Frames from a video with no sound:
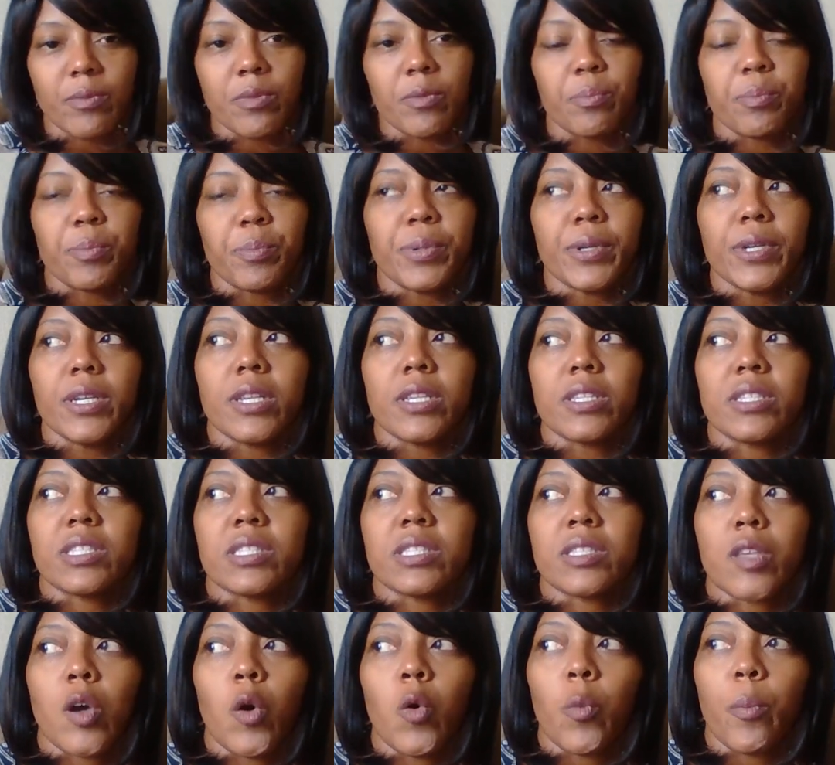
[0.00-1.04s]
put
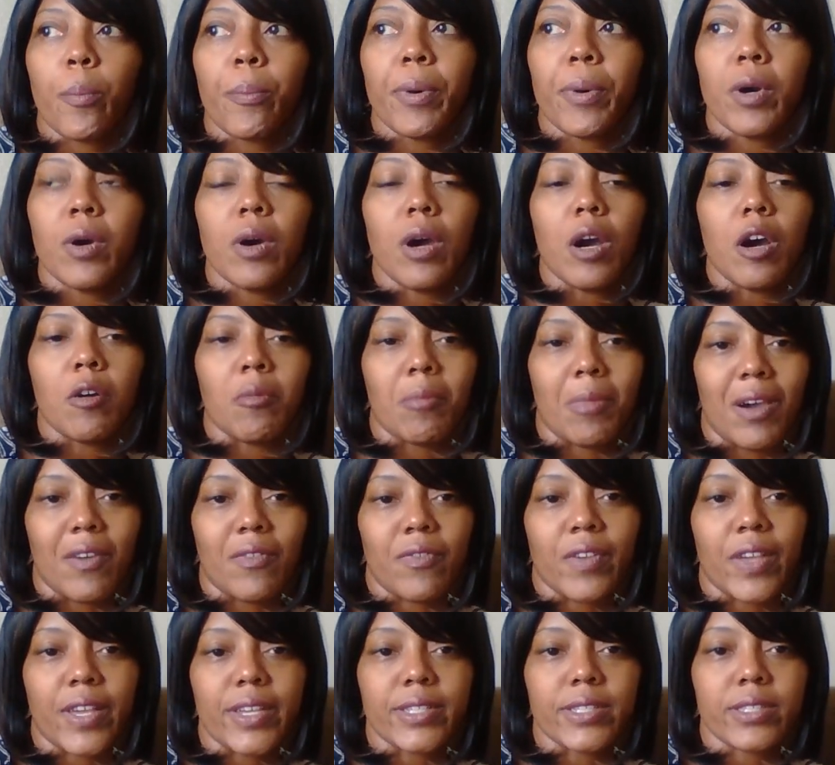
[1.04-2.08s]
soap on my
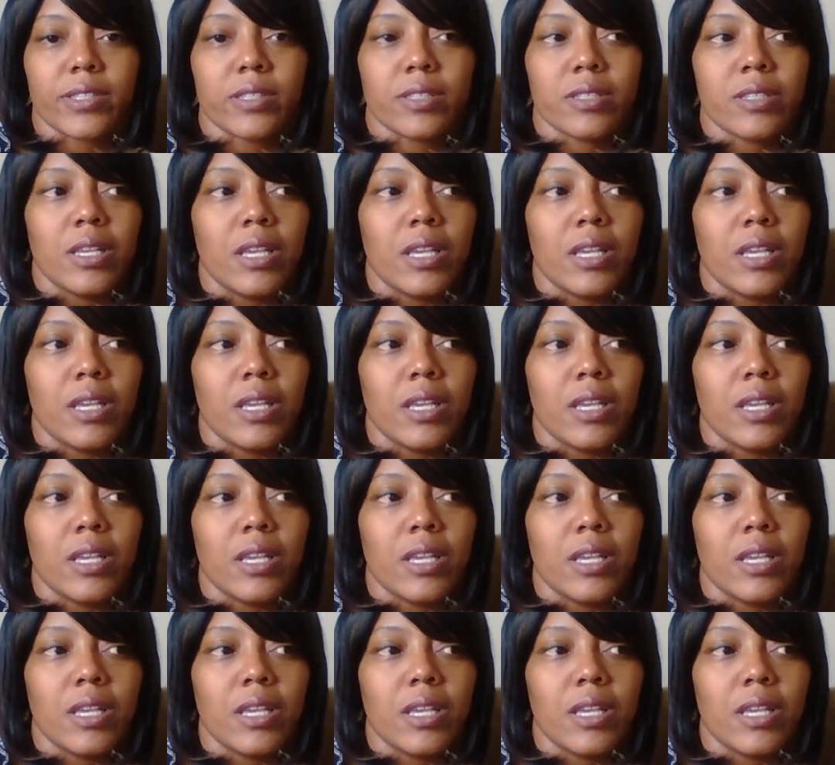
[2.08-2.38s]
face.